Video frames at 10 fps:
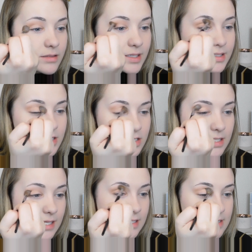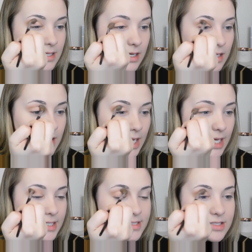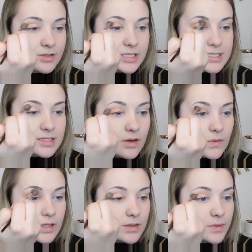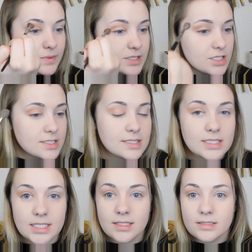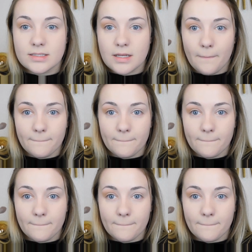I like to just get a nice crease going with just these.